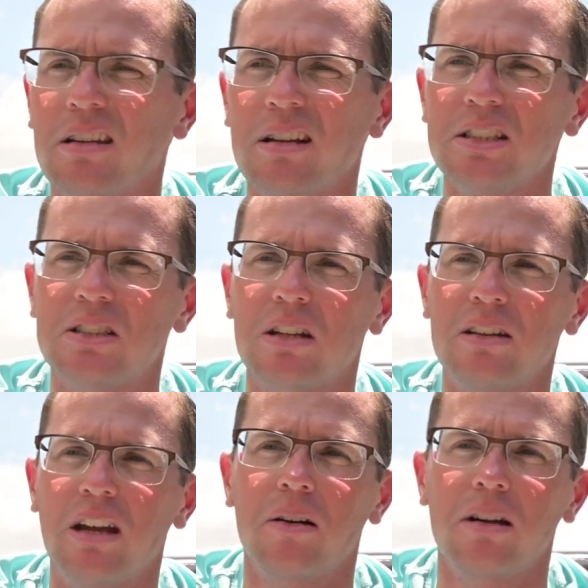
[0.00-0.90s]
At least
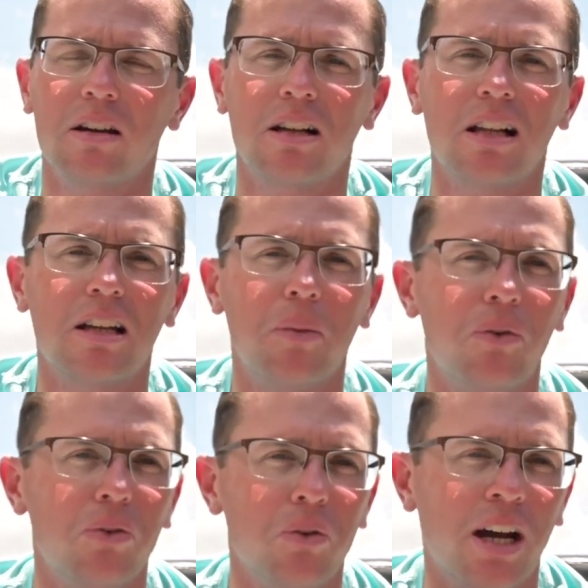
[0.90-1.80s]
not, click it up
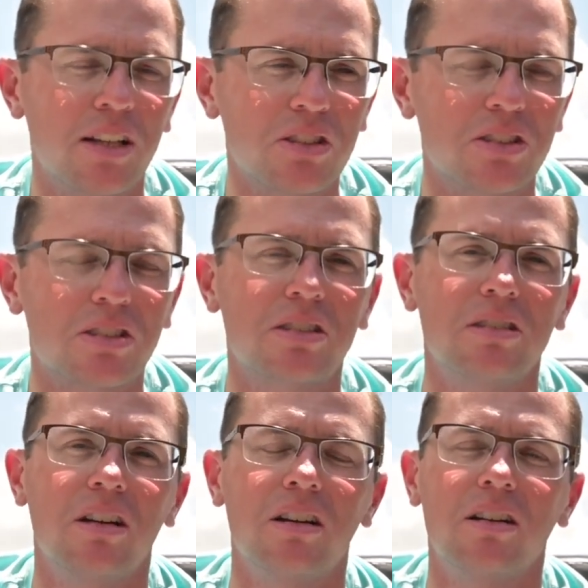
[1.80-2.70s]
a few notches
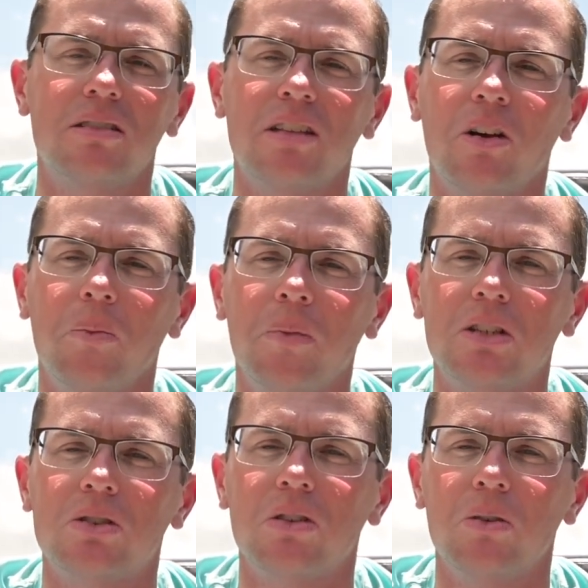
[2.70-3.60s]
to help
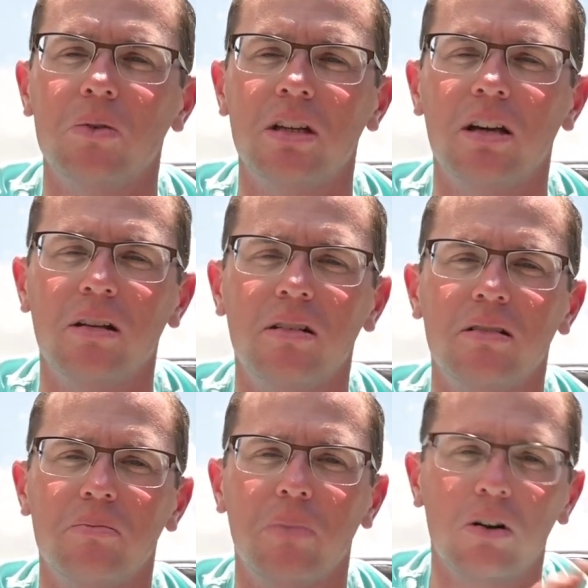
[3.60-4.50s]
make sure that we get
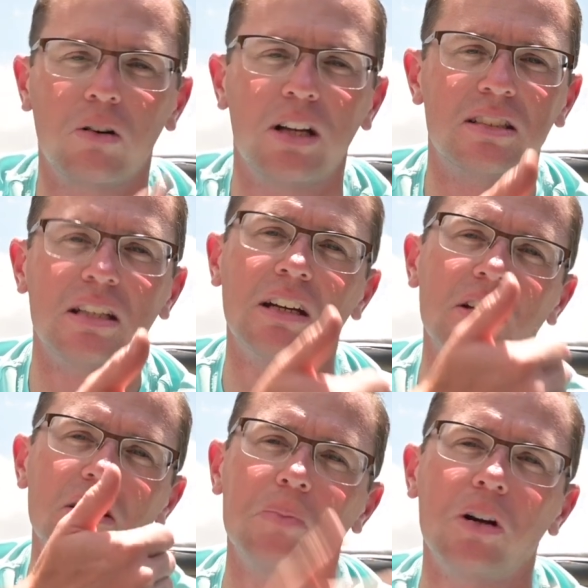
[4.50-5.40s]
better grade
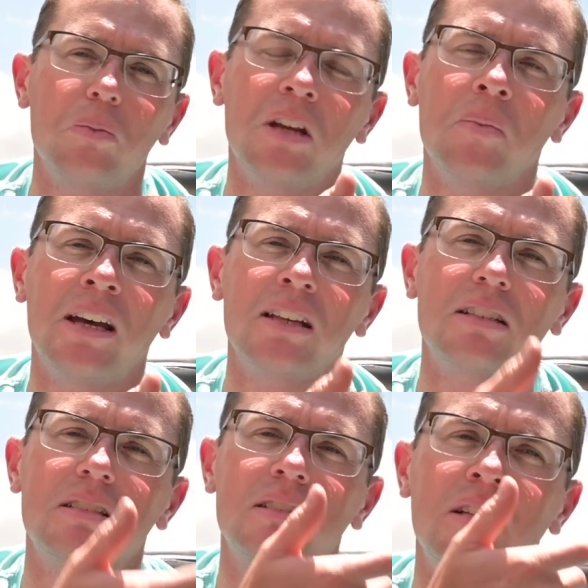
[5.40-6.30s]
cells, better
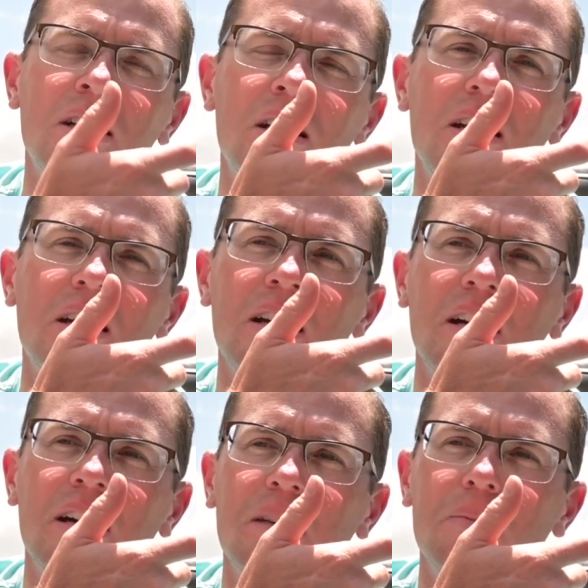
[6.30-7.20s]
BMS,
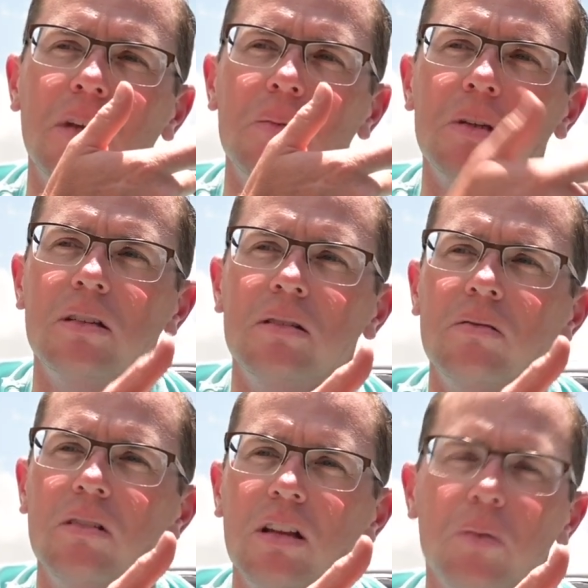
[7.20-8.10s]
maybe
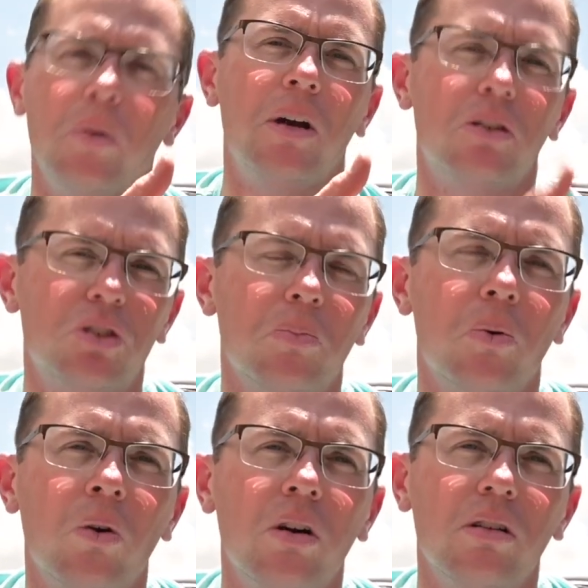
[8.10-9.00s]
a little bit better
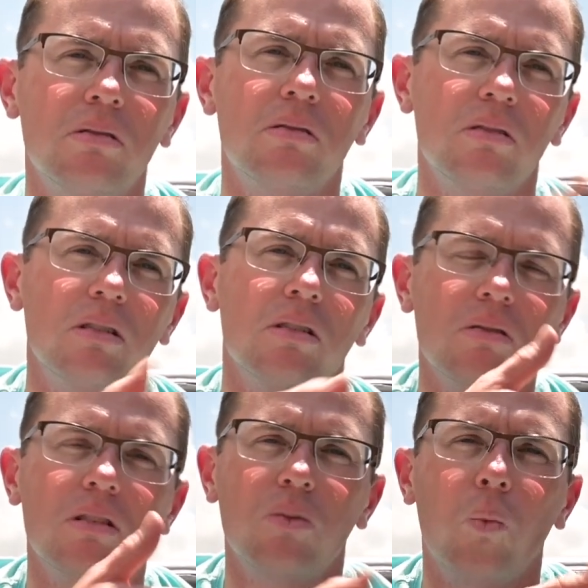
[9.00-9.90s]
support. You
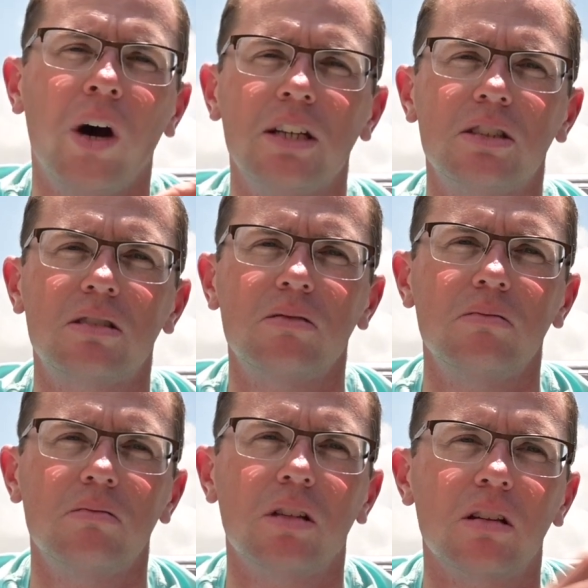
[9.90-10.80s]
know, Weize,
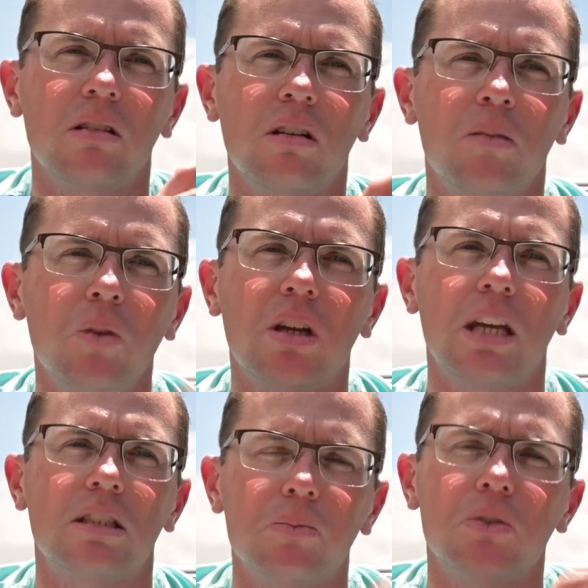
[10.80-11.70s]
the
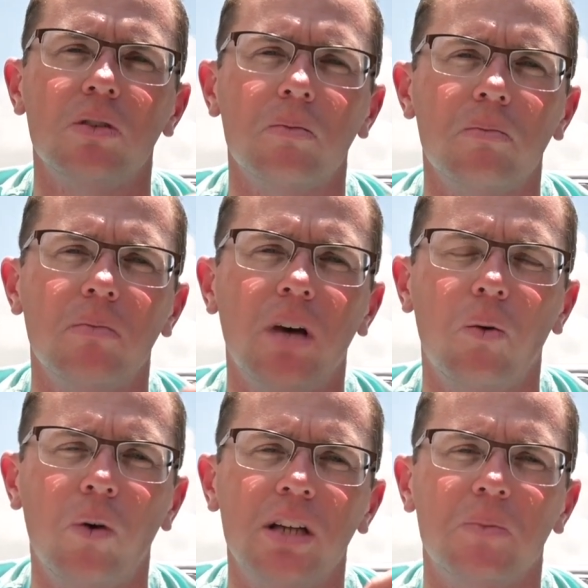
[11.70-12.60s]
communication between
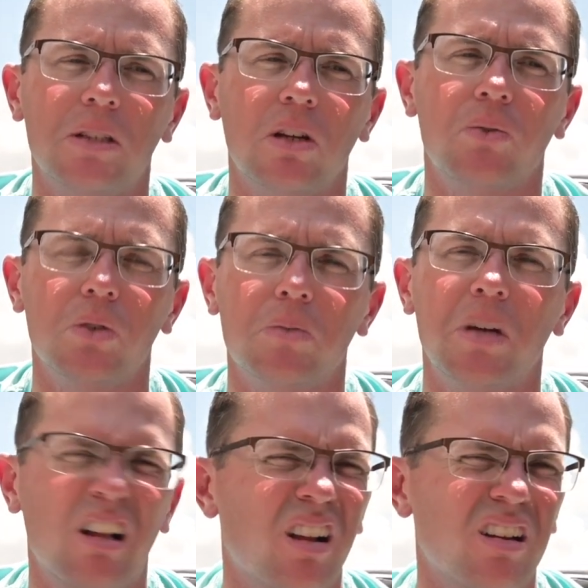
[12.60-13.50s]
Weize and myself was a
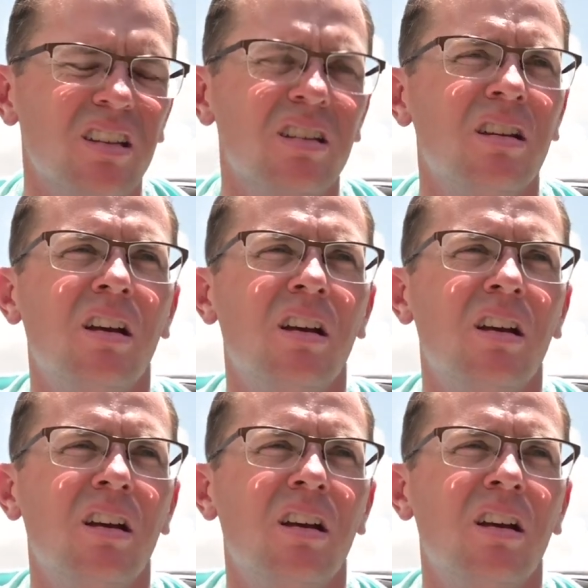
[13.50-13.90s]
bit clunky.